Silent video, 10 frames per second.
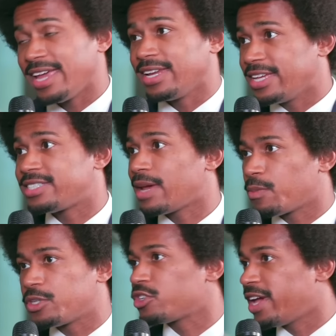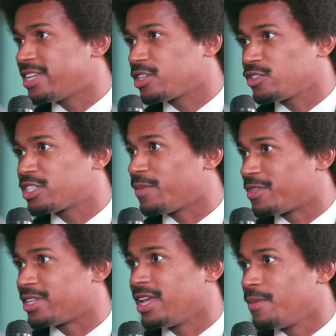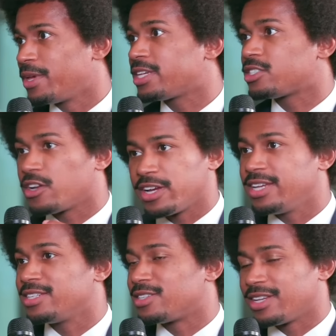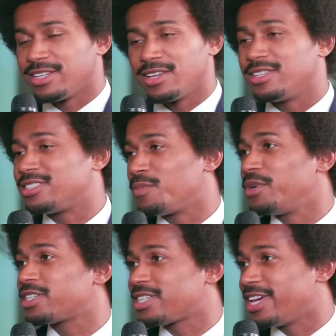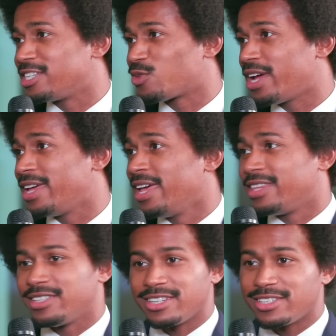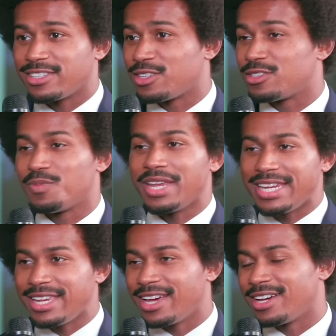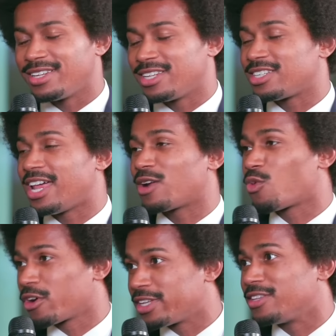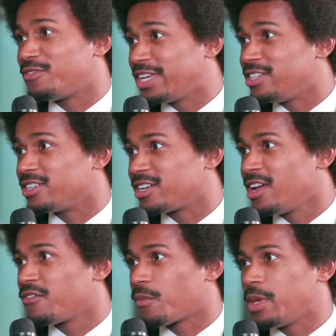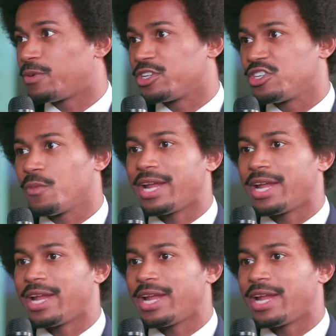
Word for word: And it's time to put your hands on something because there is, as uh, the book says, right, that there's many, uh, there's a lot of work in the vineyard for people to do.